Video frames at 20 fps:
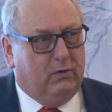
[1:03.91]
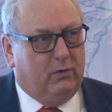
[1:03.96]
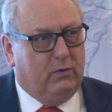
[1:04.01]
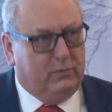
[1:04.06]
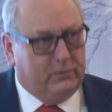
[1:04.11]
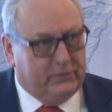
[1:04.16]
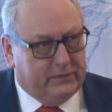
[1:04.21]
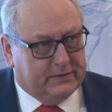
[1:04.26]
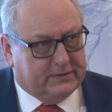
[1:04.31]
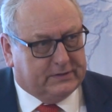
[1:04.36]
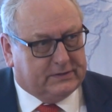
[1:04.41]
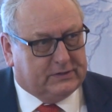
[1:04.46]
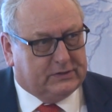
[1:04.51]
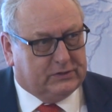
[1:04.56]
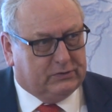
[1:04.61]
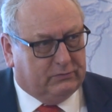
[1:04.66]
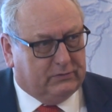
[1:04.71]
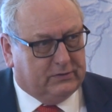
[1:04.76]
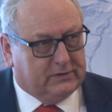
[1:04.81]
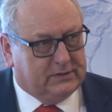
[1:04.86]
oldest
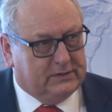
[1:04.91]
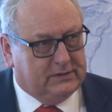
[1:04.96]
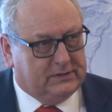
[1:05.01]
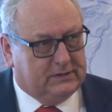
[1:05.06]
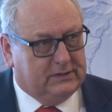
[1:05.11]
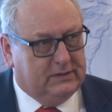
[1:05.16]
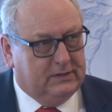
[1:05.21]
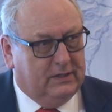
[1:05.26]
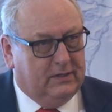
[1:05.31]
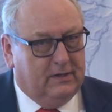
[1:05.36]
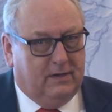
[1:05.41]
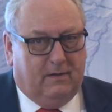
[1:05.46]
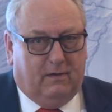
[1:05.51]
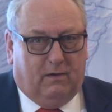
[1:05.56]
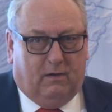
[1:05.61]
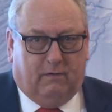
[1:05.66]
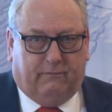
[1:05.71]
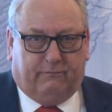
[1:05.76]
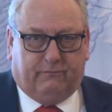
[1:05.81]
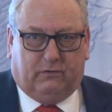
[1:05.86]
sources
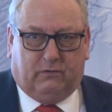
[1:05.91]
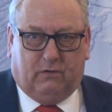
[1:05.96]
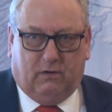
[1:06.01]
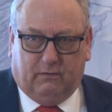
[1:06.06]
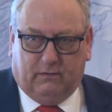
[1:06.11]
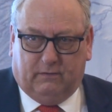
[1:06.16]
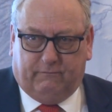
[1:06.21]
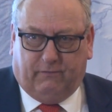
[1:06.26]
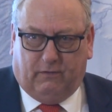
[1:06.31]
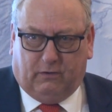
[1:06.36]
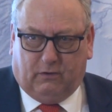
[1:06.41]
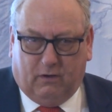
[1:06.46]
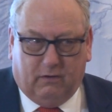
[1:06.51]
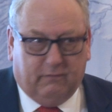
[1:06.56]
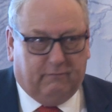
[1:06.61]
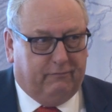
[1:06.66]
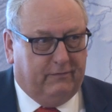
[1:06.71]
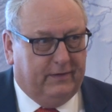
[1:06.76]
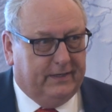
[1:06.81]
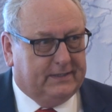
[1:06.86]
of con for
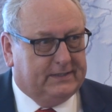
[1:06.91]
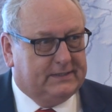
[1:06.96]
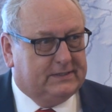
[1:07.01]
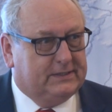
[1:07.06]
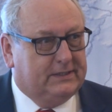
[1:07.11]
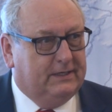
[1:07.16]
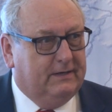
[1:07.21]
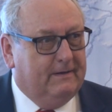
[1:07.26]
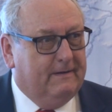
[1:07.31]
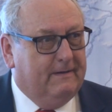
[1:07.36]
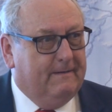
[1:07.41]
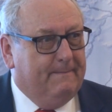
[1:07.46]
conflicts